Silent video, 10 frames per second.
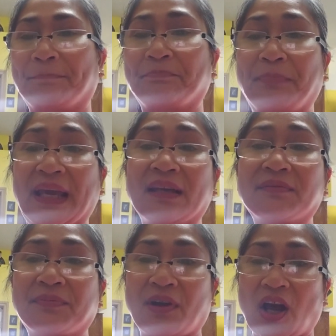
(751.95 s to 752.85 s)
pan
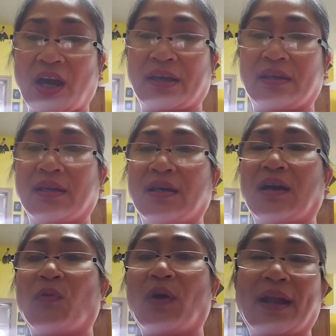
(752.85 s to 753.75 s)
fry.
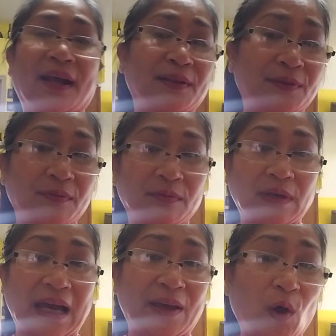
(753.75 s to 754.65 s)
What I
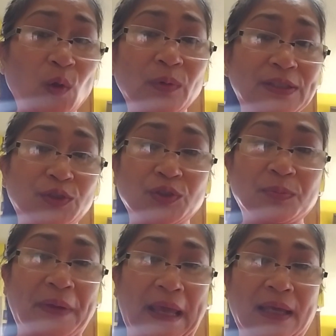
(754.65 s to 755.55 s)
always do
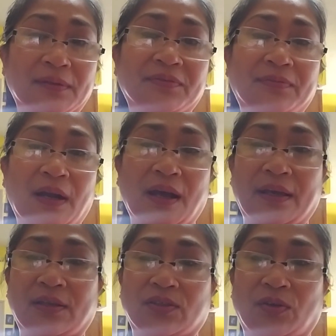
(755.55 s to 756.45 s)
pan fry,
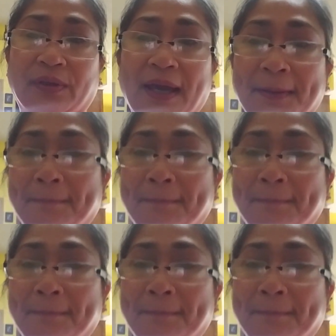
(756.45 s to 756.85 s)
okay?